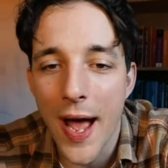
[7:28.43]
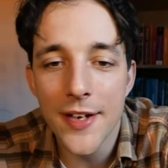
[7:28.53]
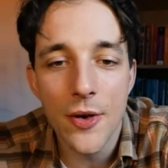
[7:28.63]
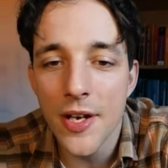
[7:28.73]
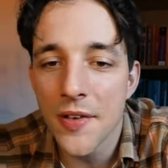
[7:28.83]
I
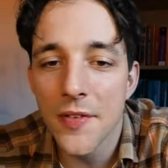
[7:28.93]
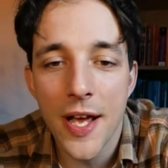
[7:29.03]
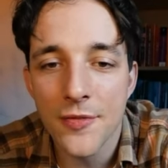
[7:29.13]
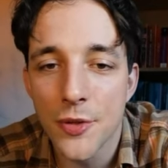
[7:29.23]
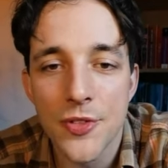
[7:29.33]
don't even
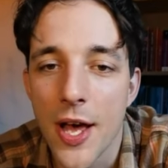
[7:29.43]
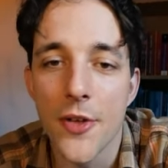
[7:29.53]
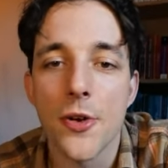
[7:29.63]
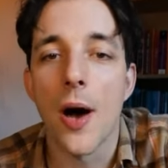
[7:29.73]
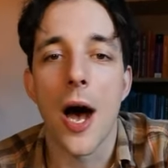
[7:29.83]
have to tell
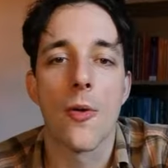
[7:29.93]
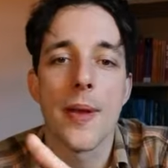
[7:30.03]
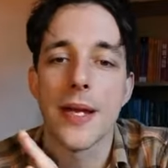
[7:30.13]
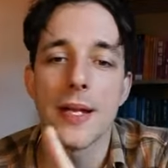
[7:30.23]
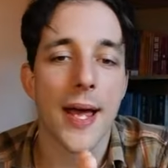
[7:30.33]
you how
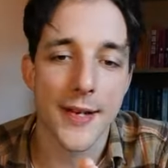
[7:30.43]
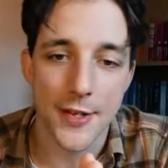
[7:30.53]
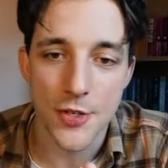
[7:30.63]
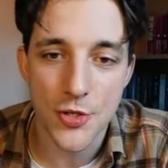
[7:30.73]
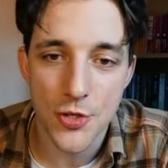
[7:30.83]
many
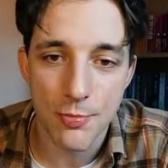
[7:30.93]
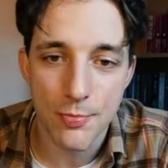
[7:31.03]
letters.